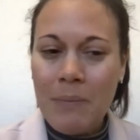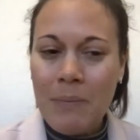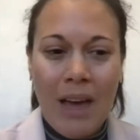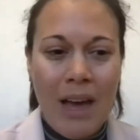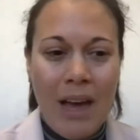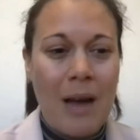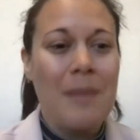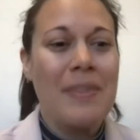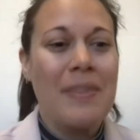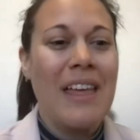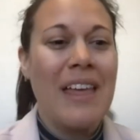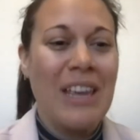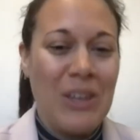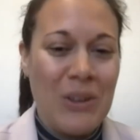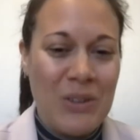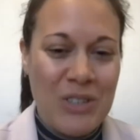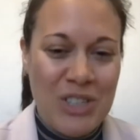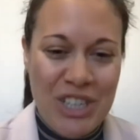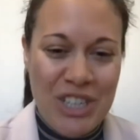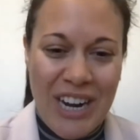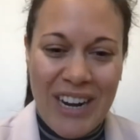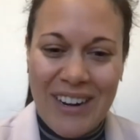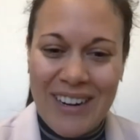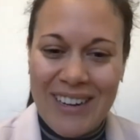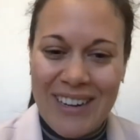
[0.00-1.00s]
Thank you,
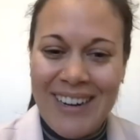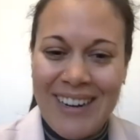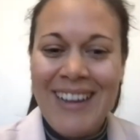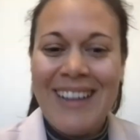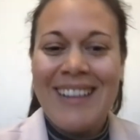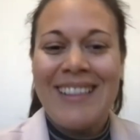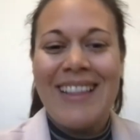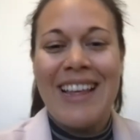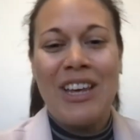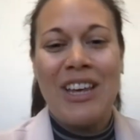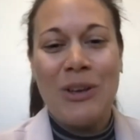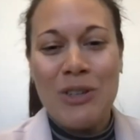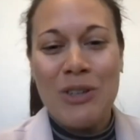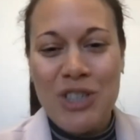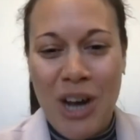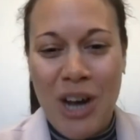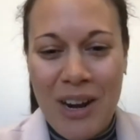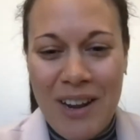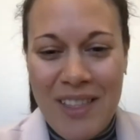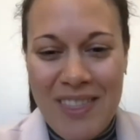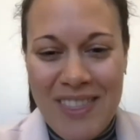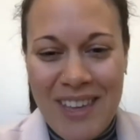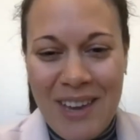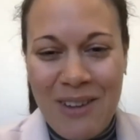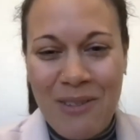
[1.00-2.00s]
Sharon. Thank you,
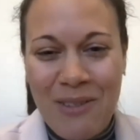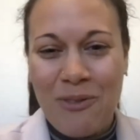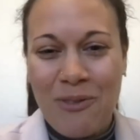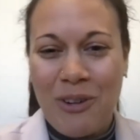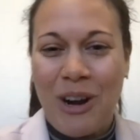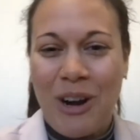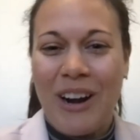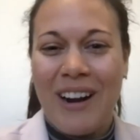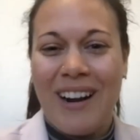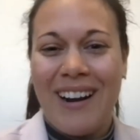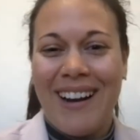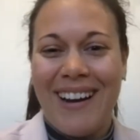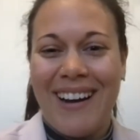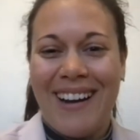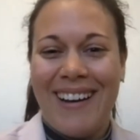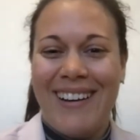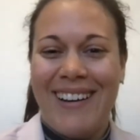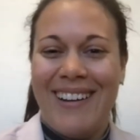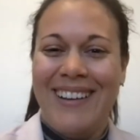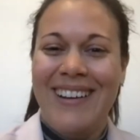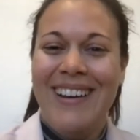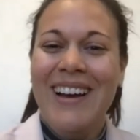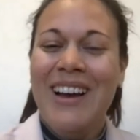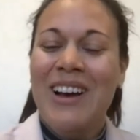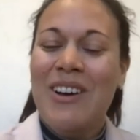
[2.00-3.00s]
Jonathan,
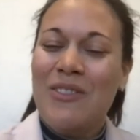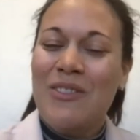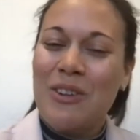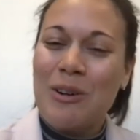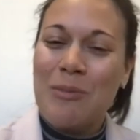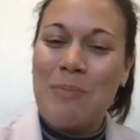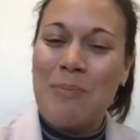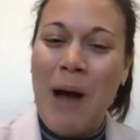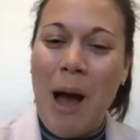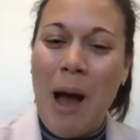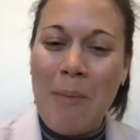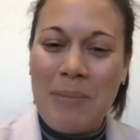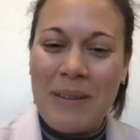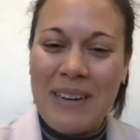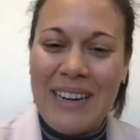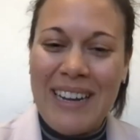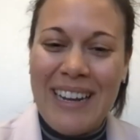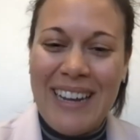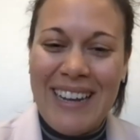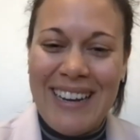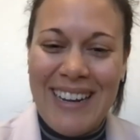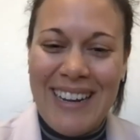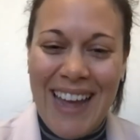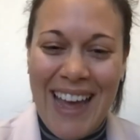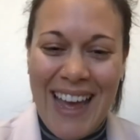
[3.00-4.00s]
for popping
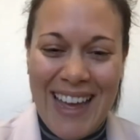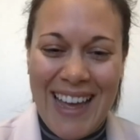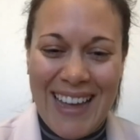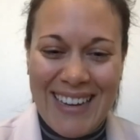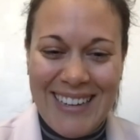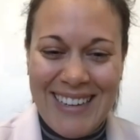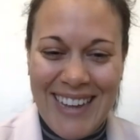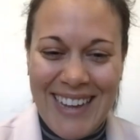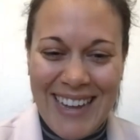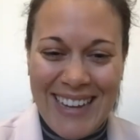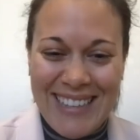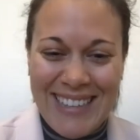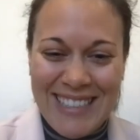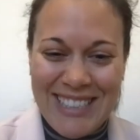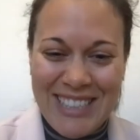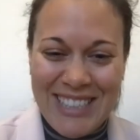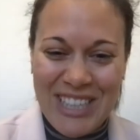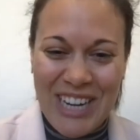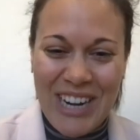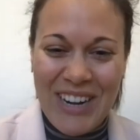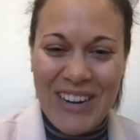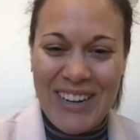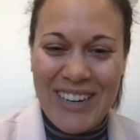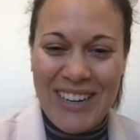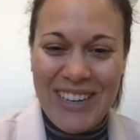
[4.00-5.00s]
in and
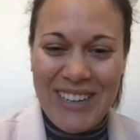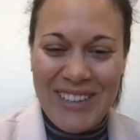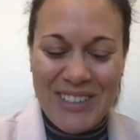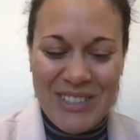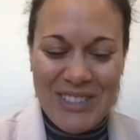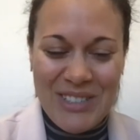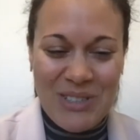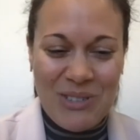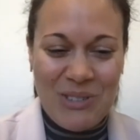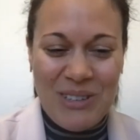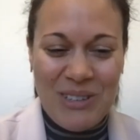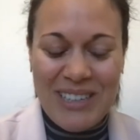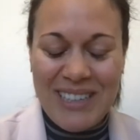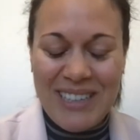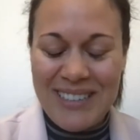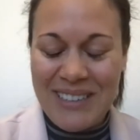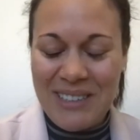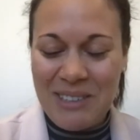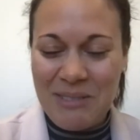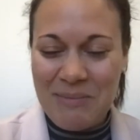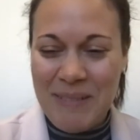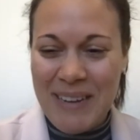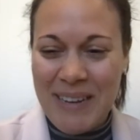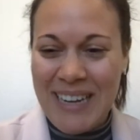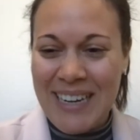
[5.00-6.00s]
sharing your story a
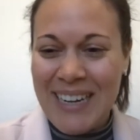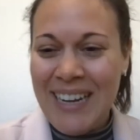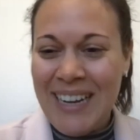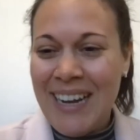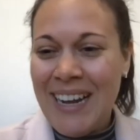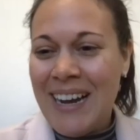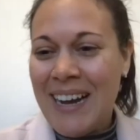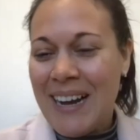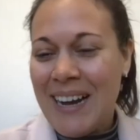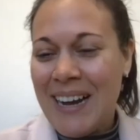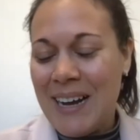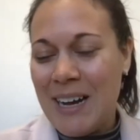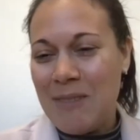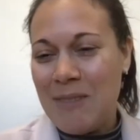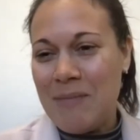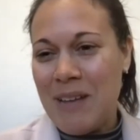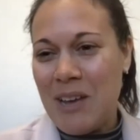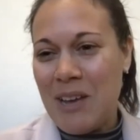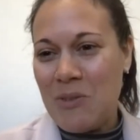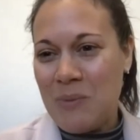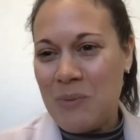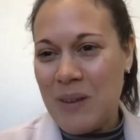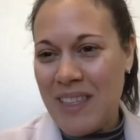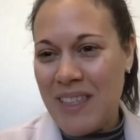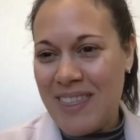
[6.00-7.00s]
little bit.
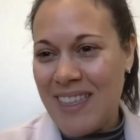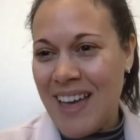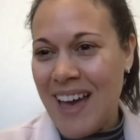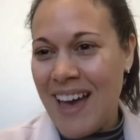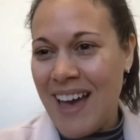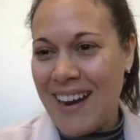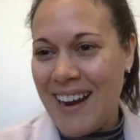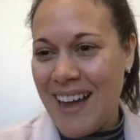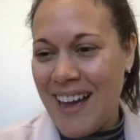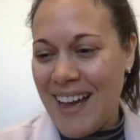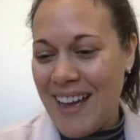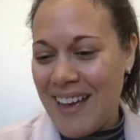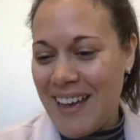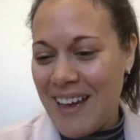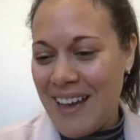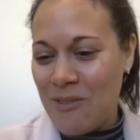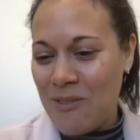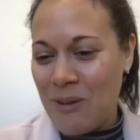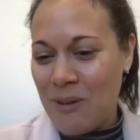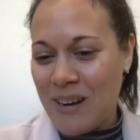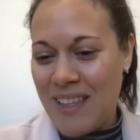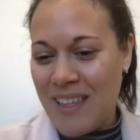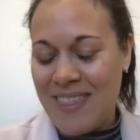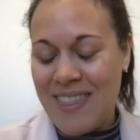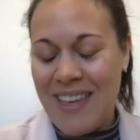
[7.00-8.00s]
And with that, I
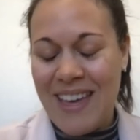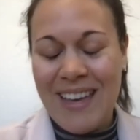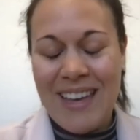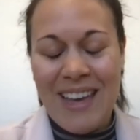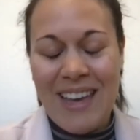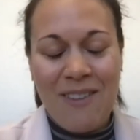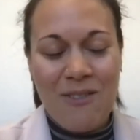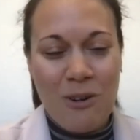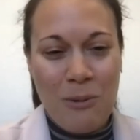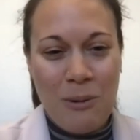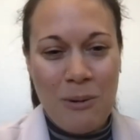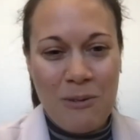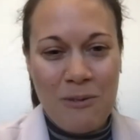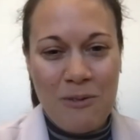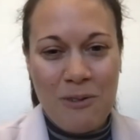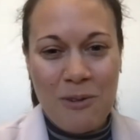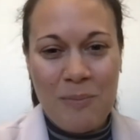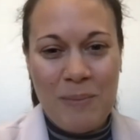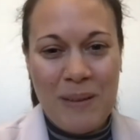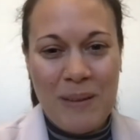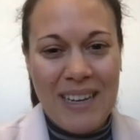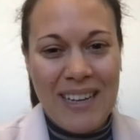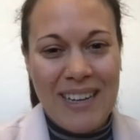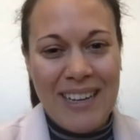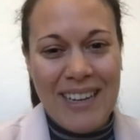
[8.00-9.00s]
want to thank everyone for
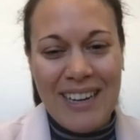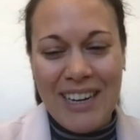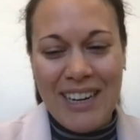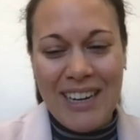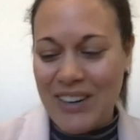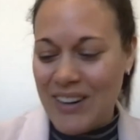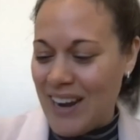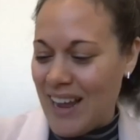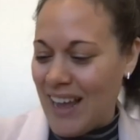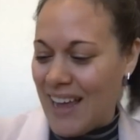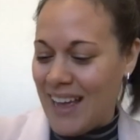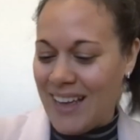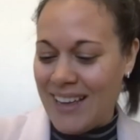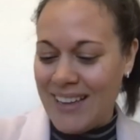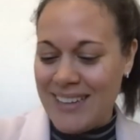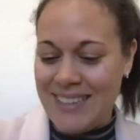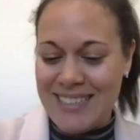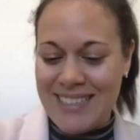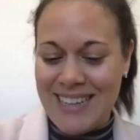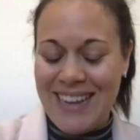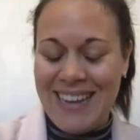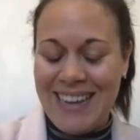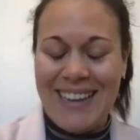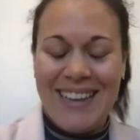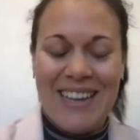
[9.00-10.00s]
being here and
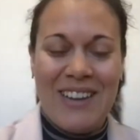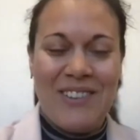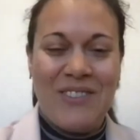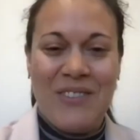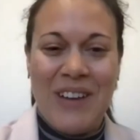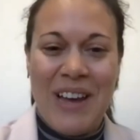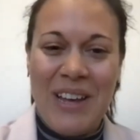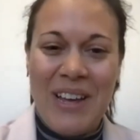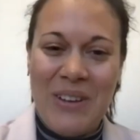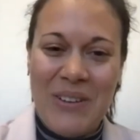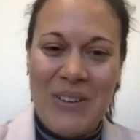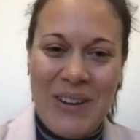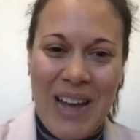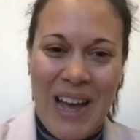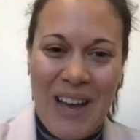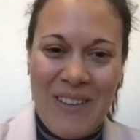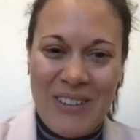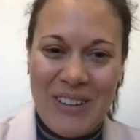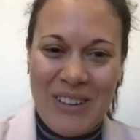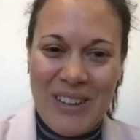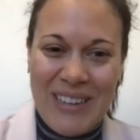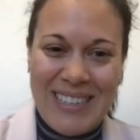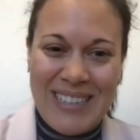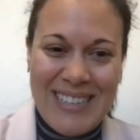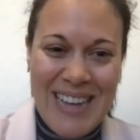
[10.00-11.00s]
invite you to have
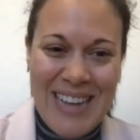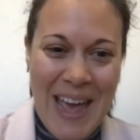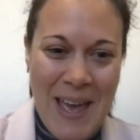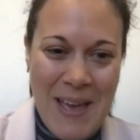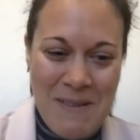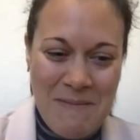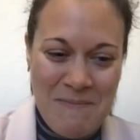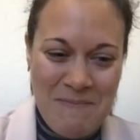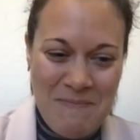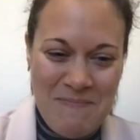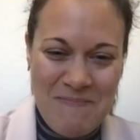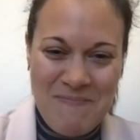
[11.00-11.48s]
a good day.